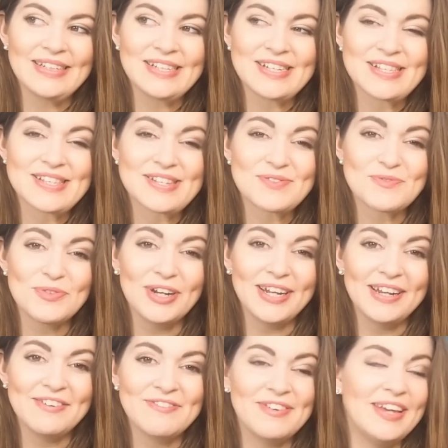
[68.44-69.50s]
just
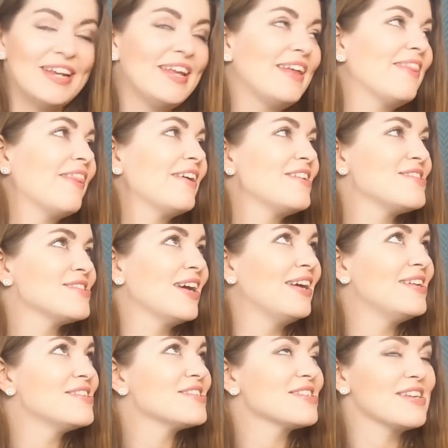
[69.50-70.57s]
really feeling the
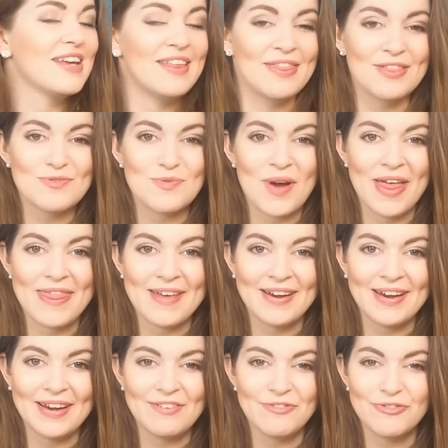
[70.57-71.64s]
change in the weather.
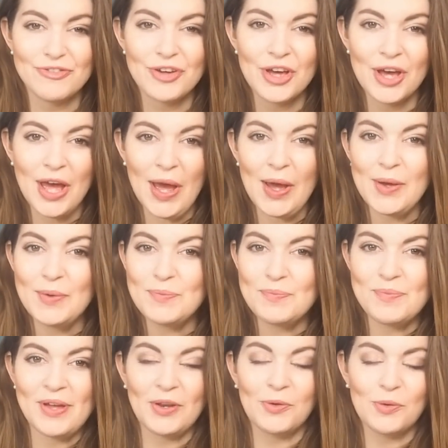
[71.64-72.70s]
I've
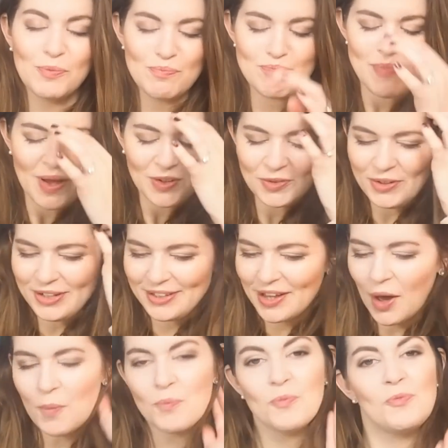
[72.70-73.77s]
been all bundled
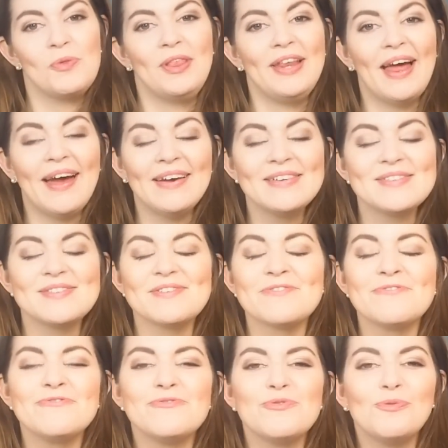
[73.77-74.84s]
up with layers
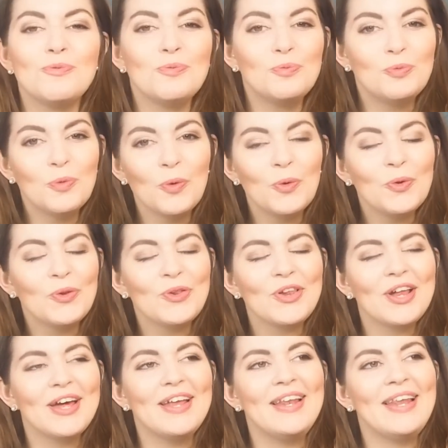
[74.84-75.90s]
of
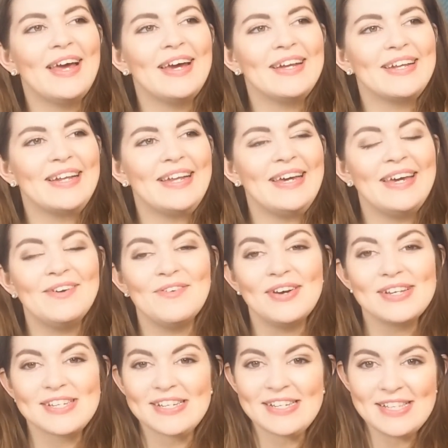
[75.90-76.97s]
wool lately,
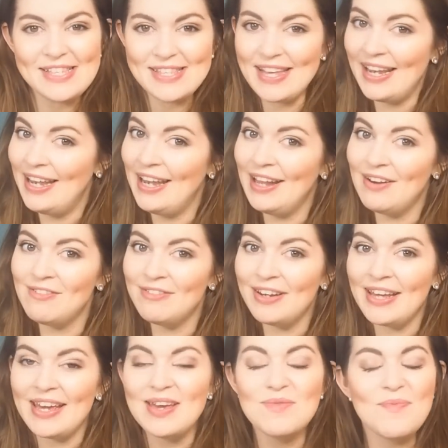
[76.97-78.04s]
which is
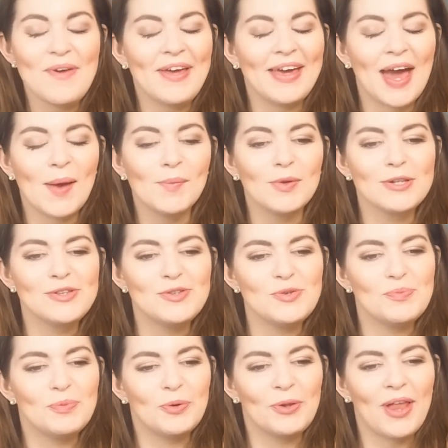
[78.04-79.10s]
lovely, being able to
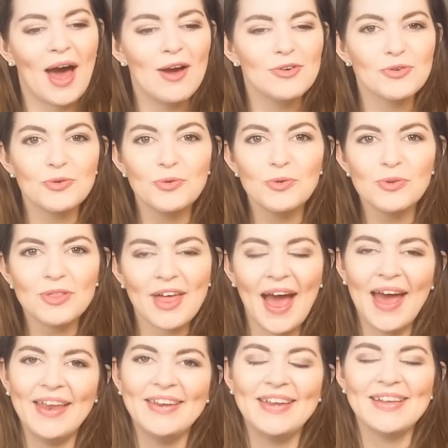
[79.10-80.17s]
pull out all the
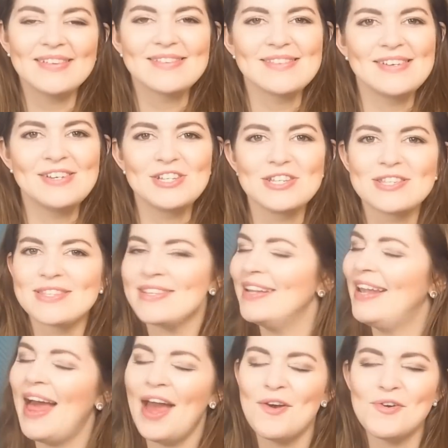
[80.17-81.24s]
hand knits and just
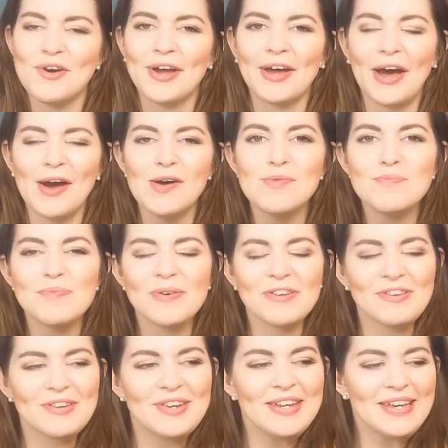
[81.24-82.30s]
layering up
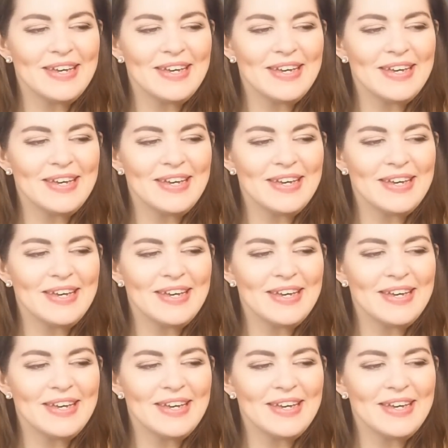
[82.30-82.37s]
and,